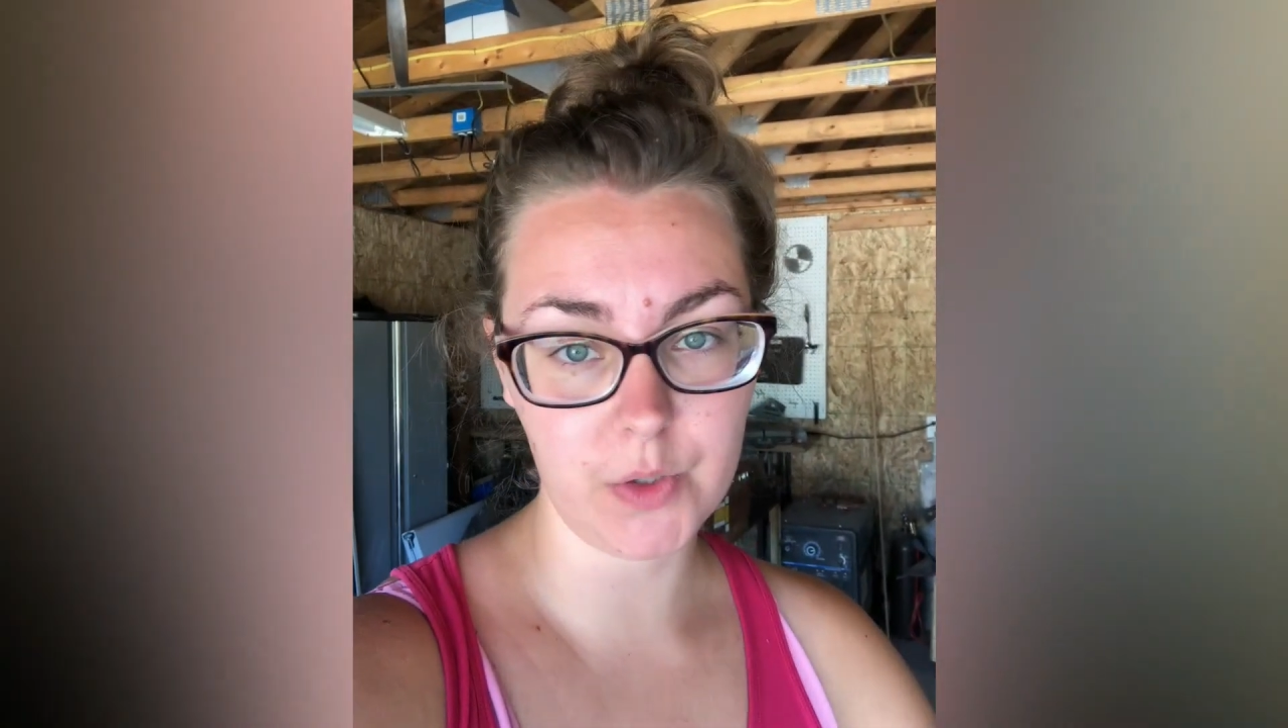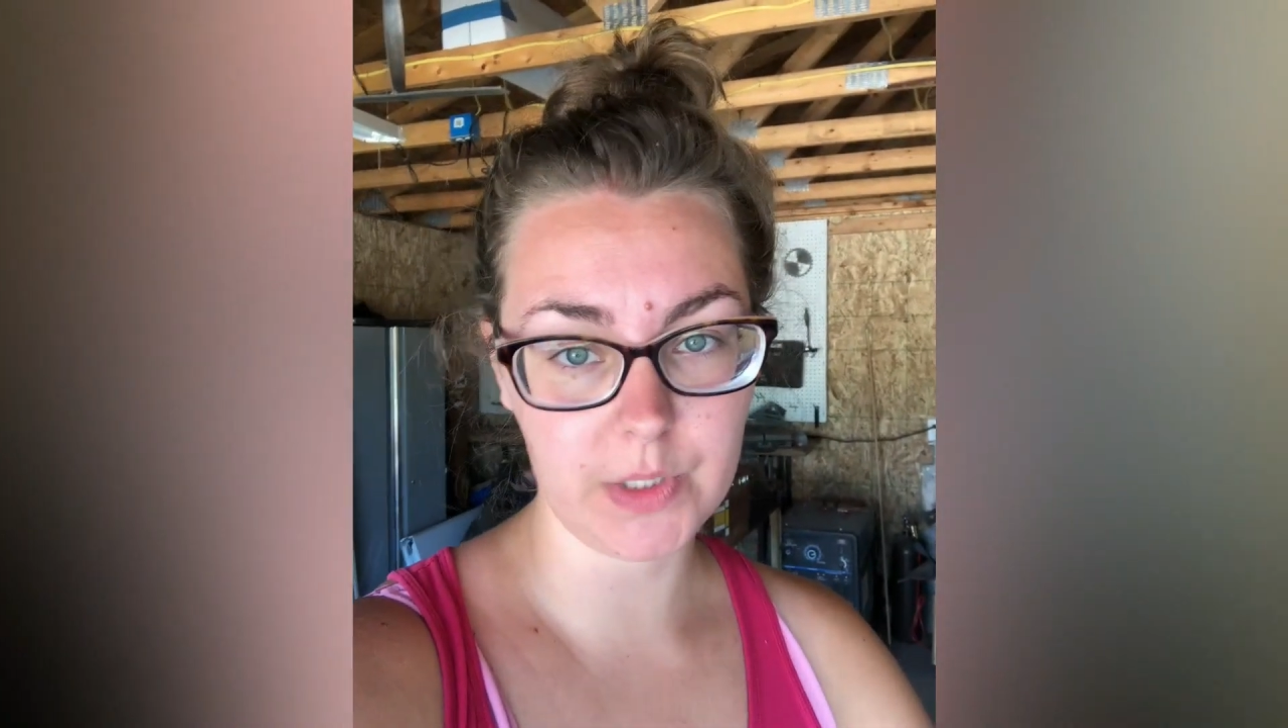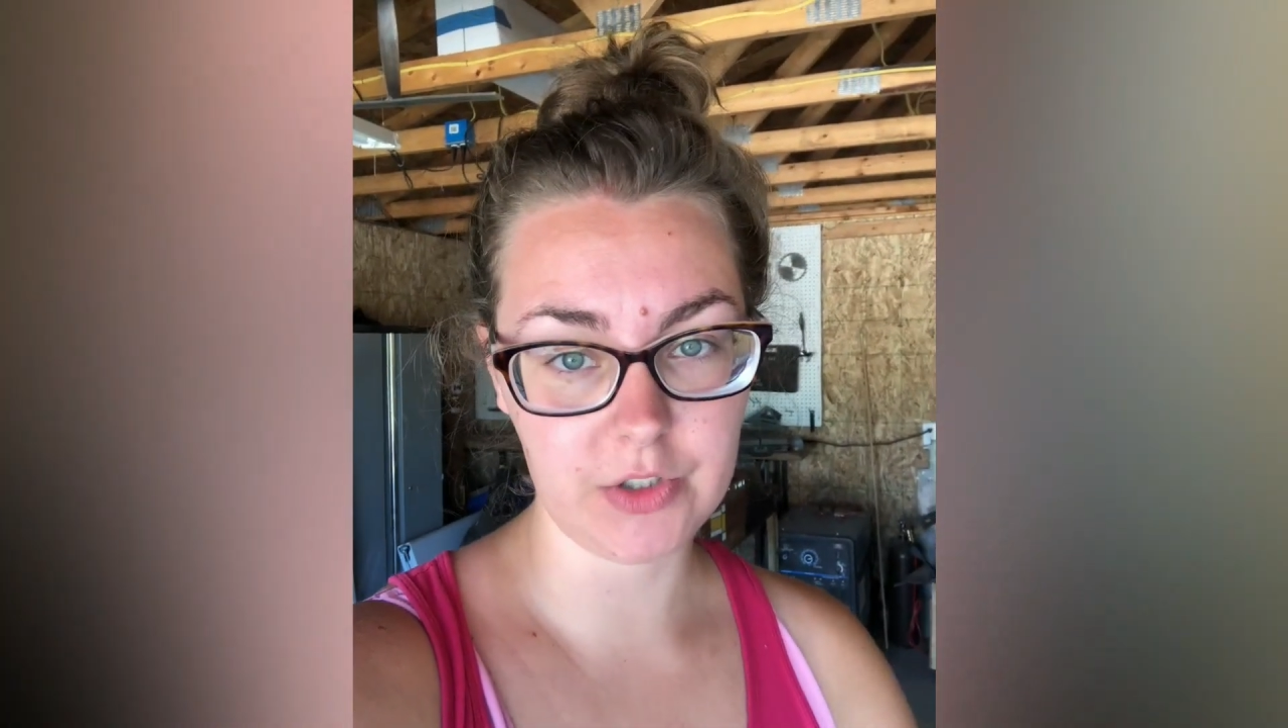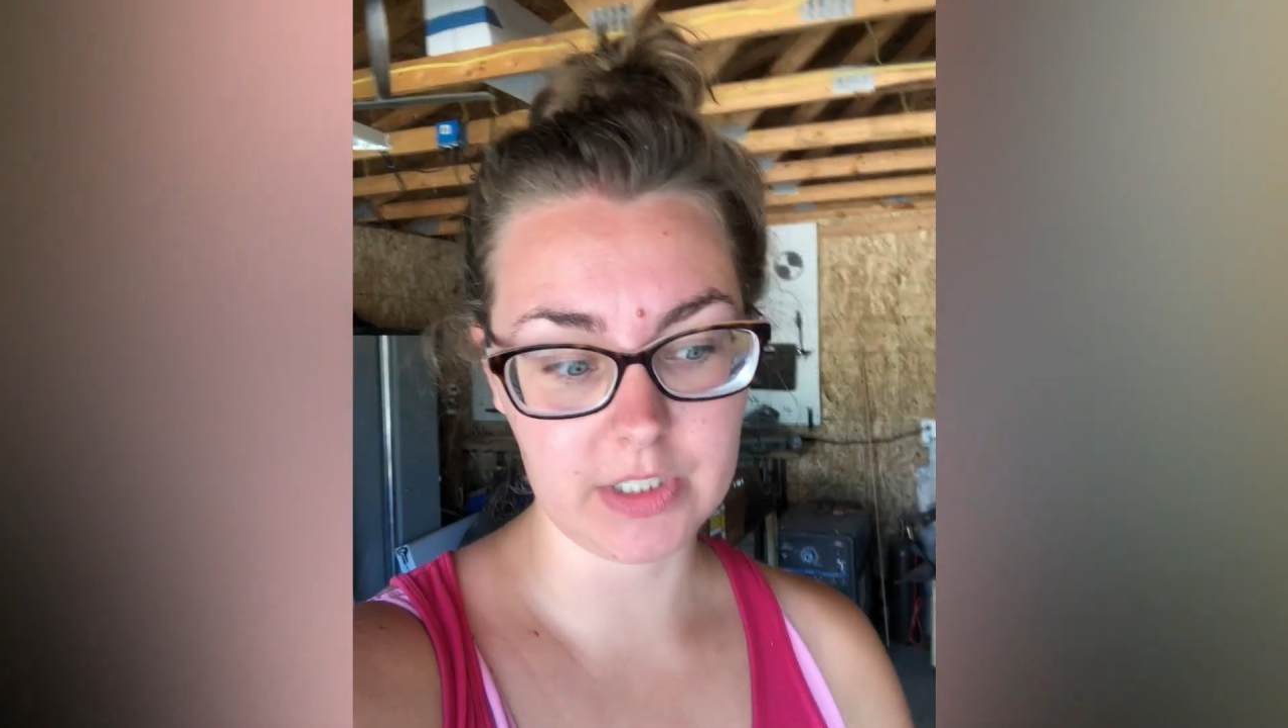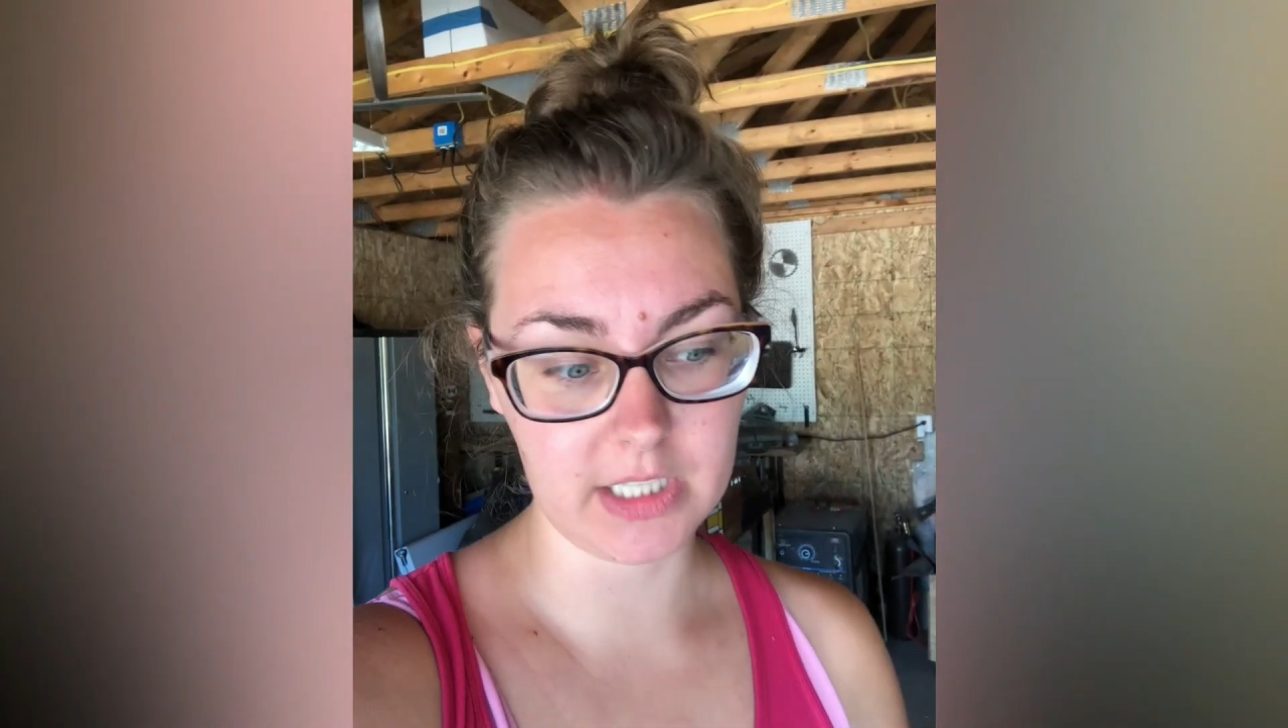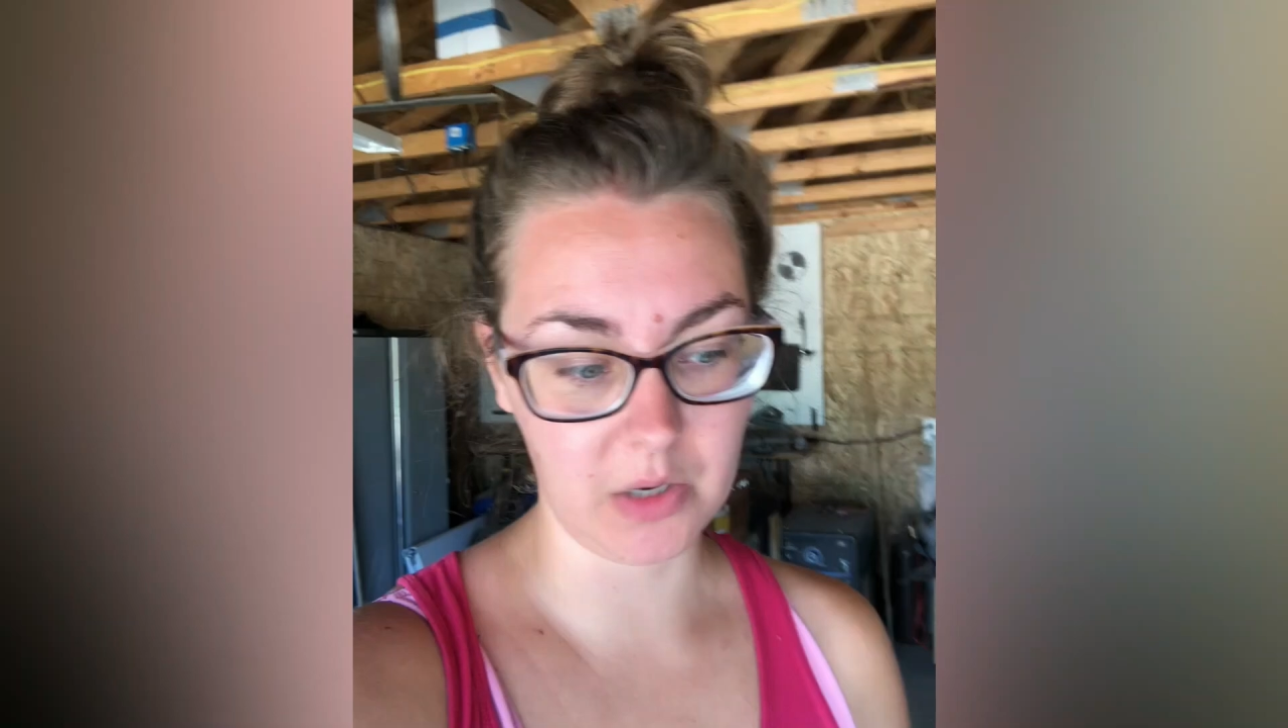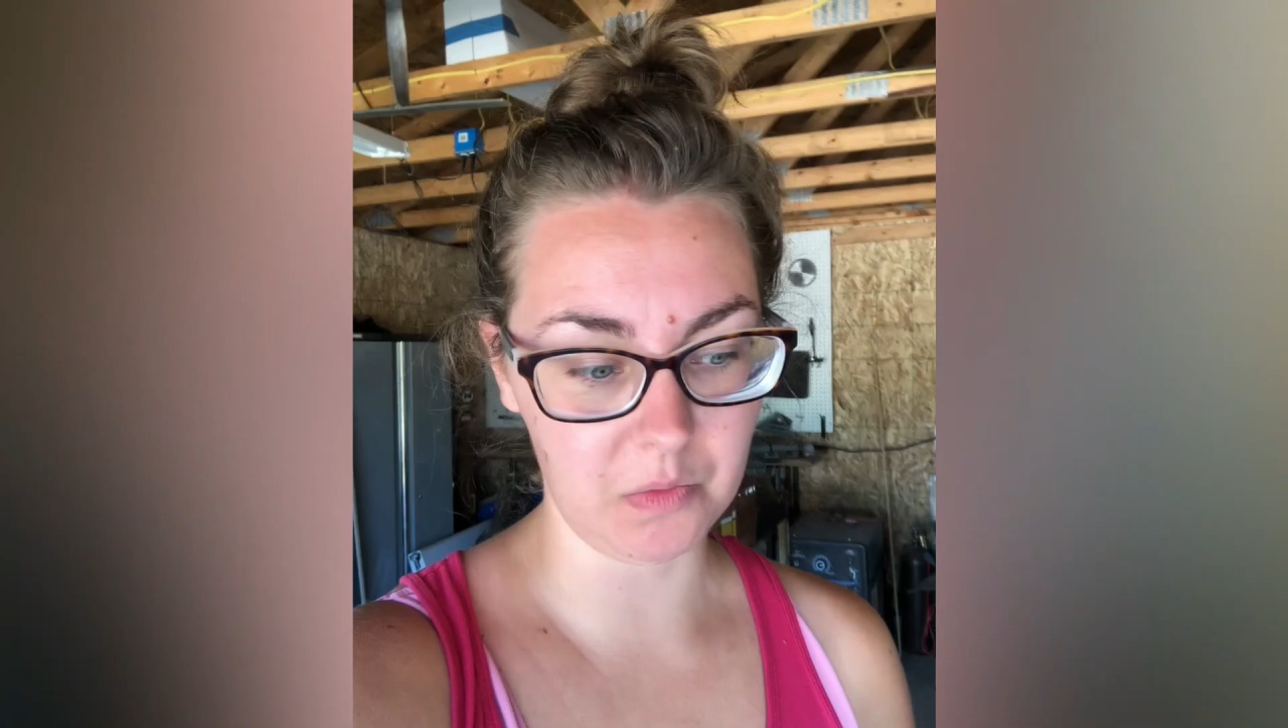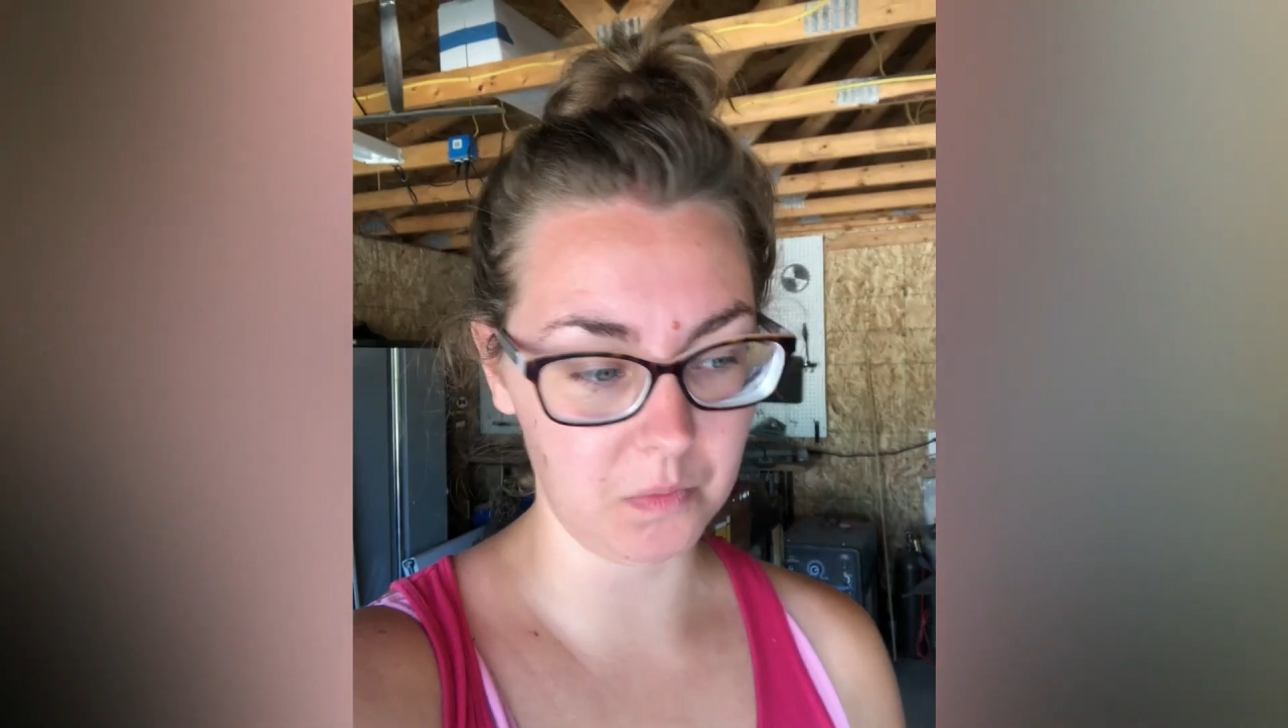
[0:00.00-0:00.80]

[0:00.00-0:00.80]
is just like